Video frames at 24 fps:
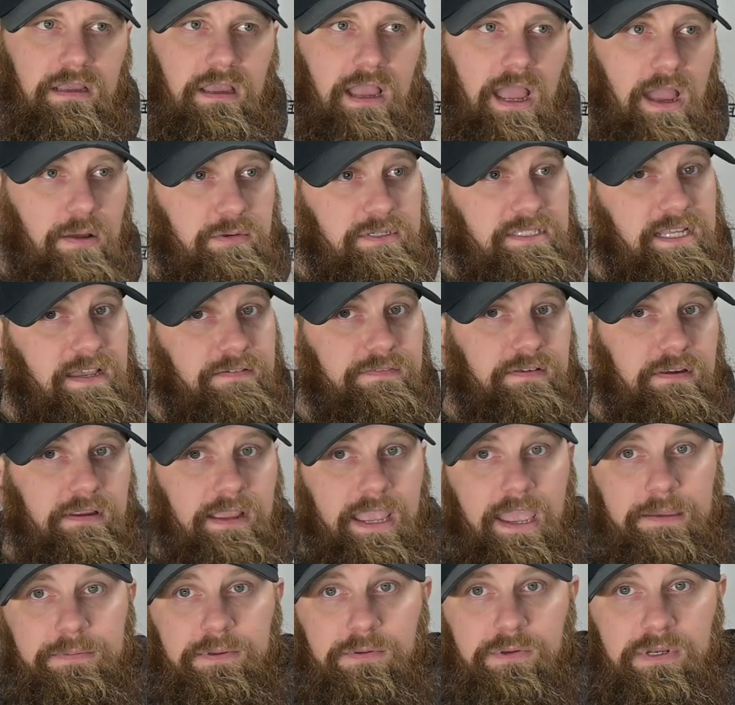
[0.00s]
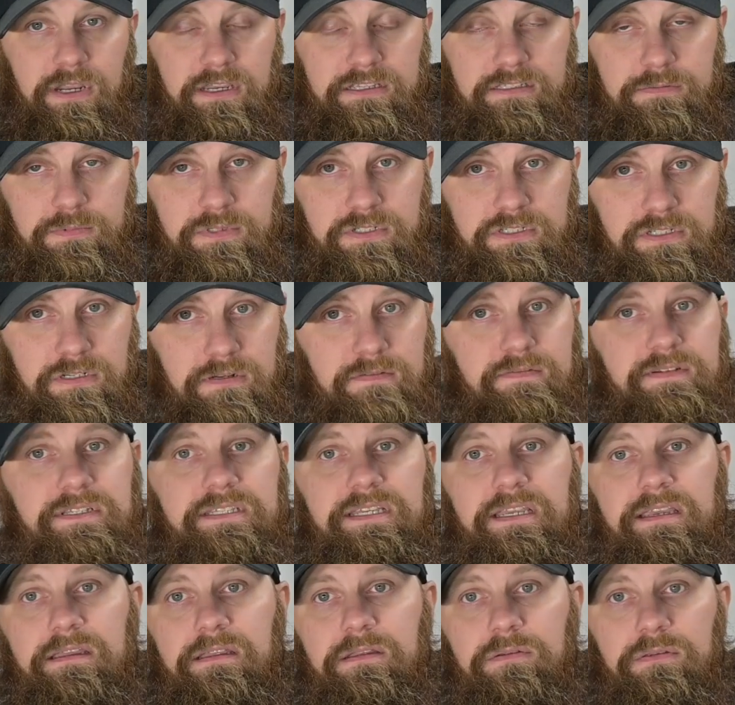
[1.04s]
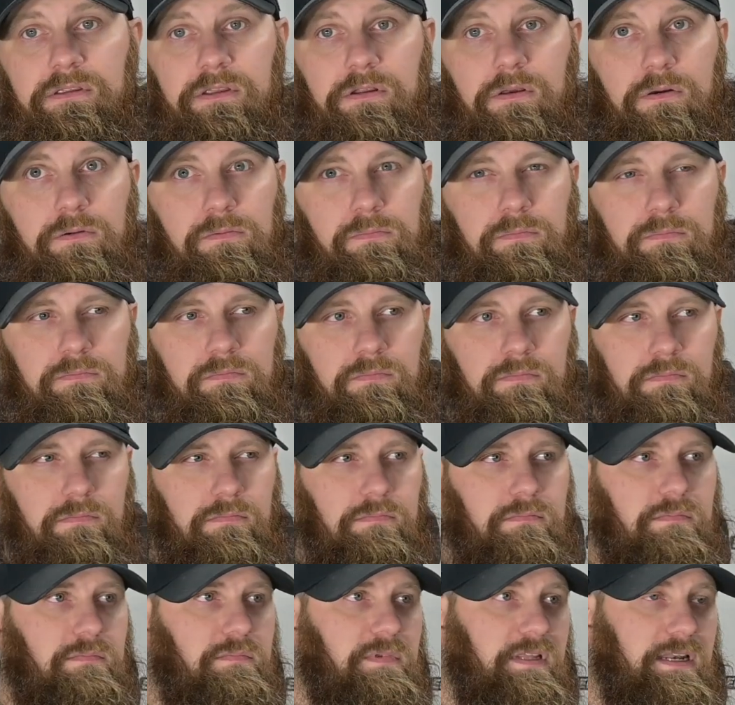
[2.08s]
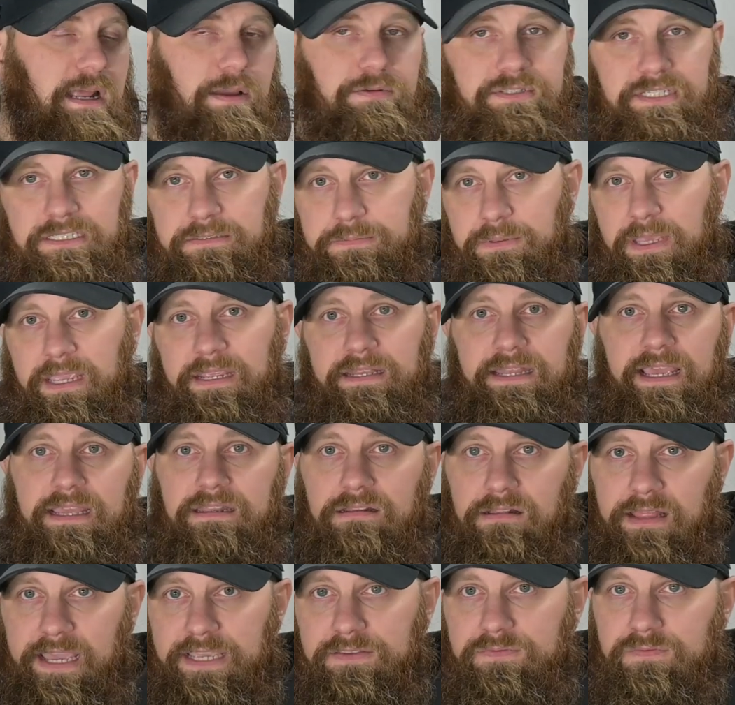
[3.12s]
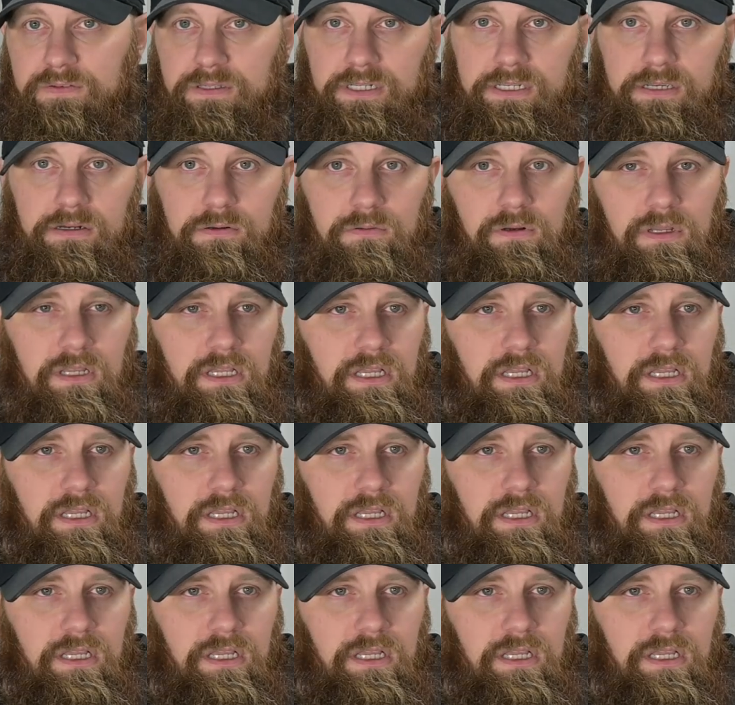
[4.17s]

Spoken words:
I was not very happy with customer service, and I was explaining that in the last video,